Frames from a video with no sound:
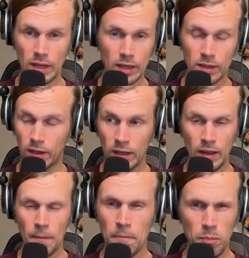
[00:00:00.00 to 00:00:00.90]
like the
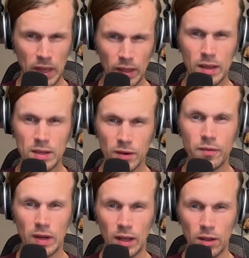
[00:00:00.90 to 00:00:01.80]
millions
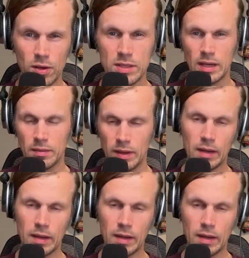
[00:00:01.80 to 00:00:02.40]
of dollars that